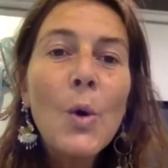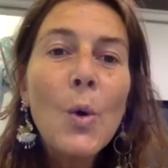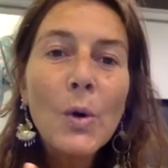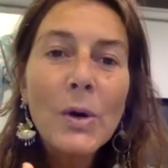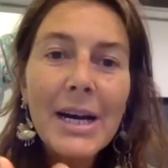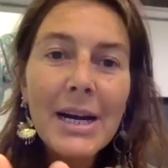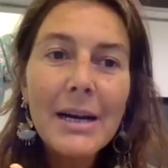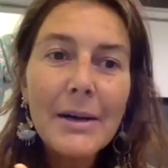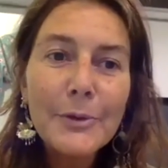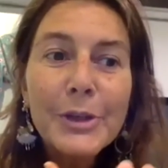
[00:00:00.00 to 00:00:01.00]
or
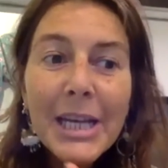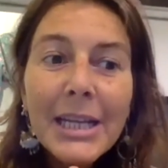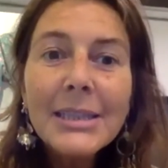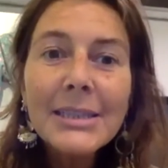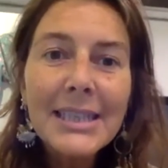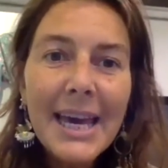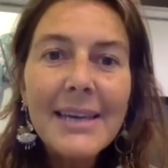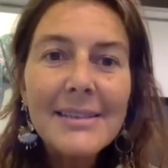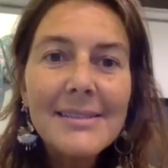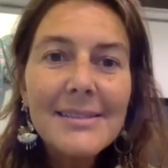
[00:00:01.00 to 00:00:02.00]
a real
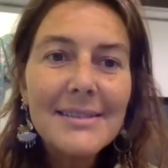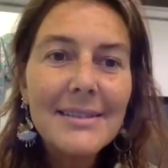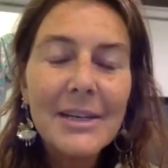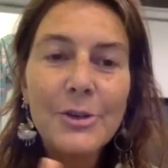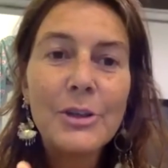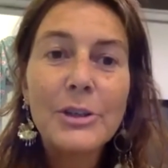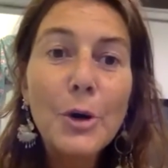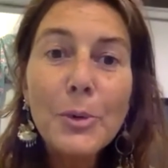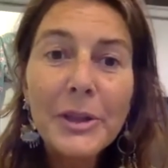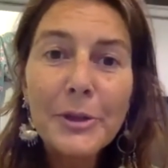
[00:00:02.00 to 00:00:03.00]
case that you're
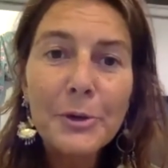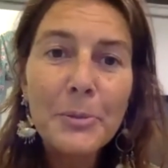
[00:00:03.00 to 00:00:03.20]
going through,